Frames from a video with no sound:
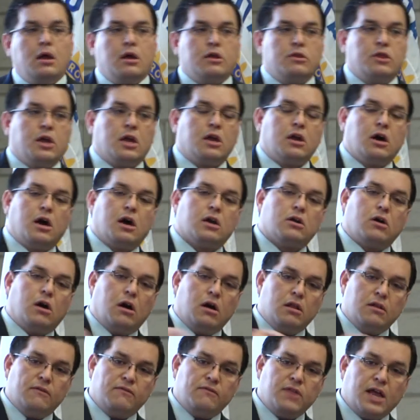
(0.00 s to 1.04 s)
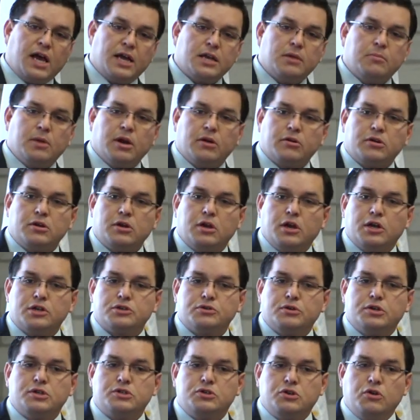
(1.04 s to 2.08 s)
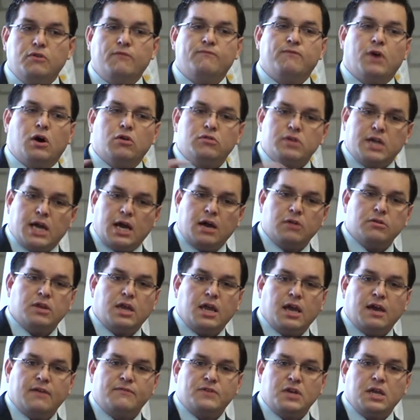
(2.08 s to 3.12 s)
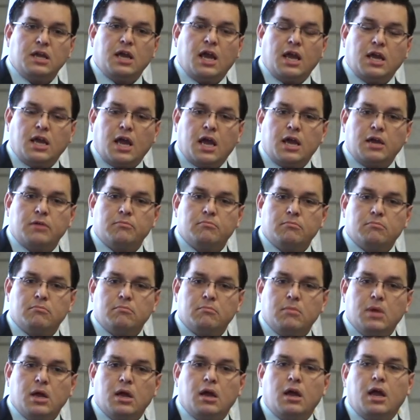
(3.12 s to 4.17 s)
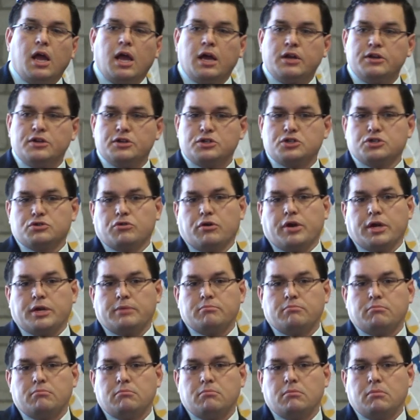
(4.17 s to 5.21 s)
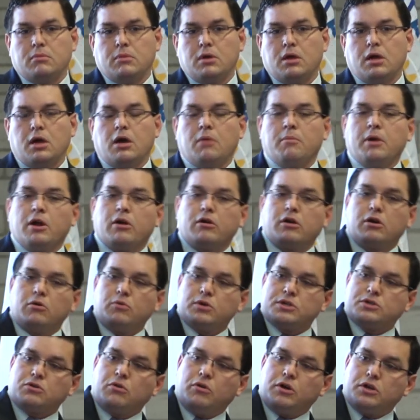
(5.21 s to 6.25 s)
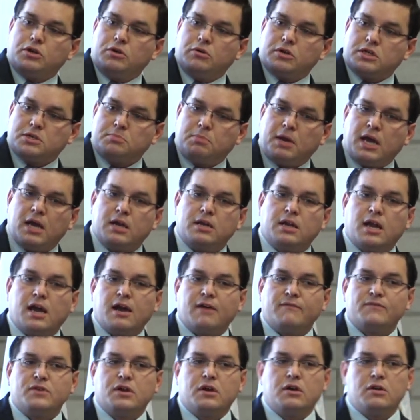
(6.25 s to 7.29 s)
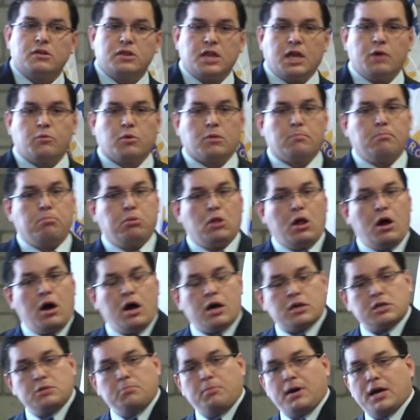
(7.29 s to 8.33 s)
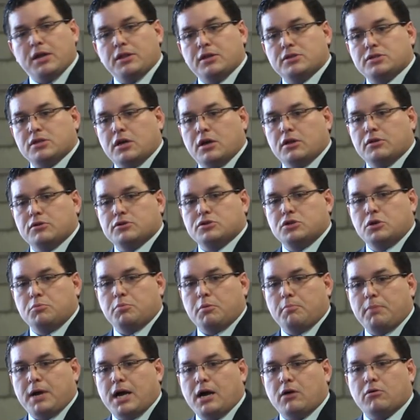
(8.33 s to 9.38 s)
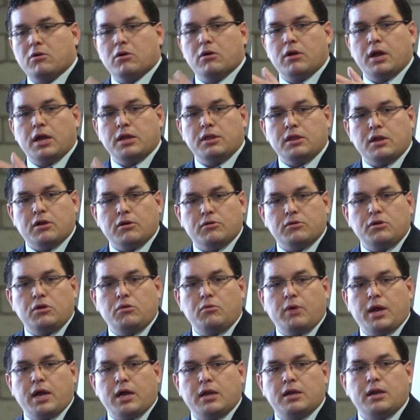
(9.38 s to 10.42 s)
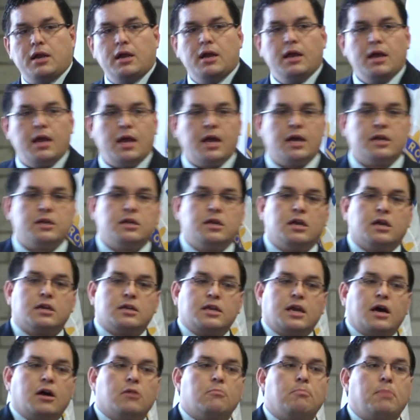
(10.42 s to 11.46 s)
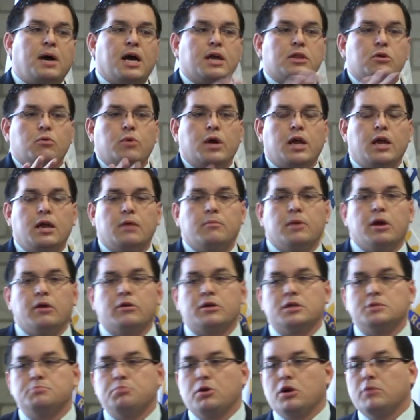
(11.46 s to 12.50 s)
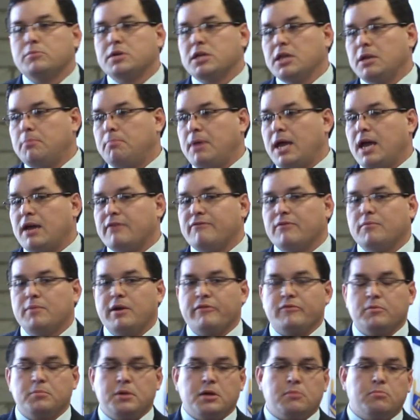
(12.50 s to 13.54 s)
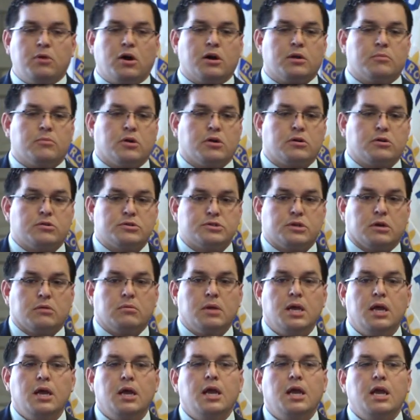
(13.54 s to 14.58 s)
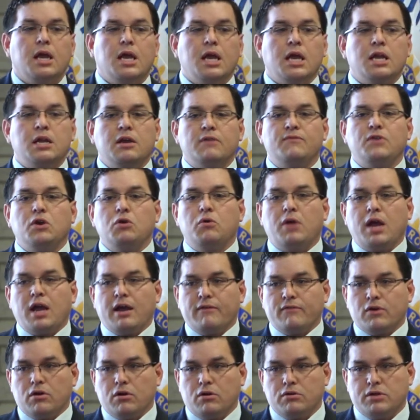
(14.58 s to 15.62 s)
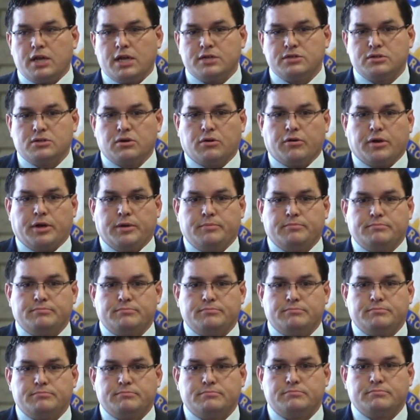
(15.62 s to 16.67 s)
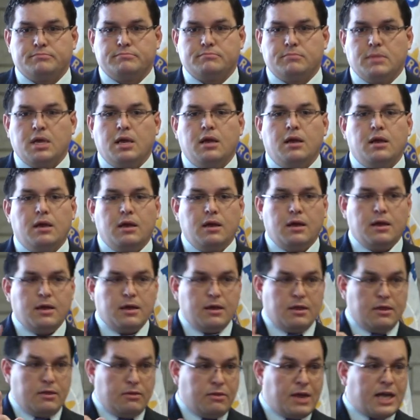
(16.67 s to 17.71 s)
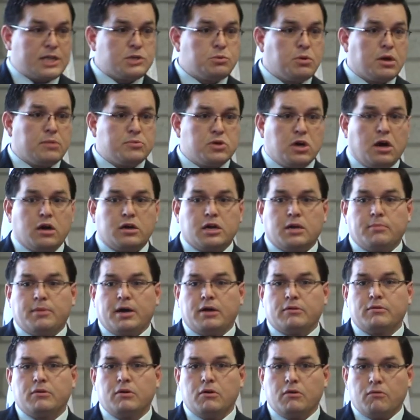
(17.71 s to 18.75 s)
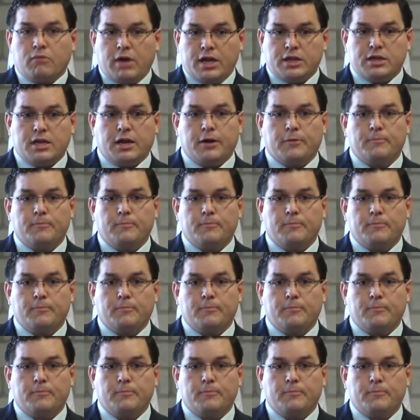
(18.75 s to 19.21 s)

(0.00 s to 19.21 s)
They got all of Latin American countries to vote down the FTAA and destroy it. America was going to expand NAFTA. They were blocked by this other superpower and their UN and kicked out. By the way, America's permanently banned from ever being part of Mercosur. Any of you ever heard that story? That's what I'm talking about, right there.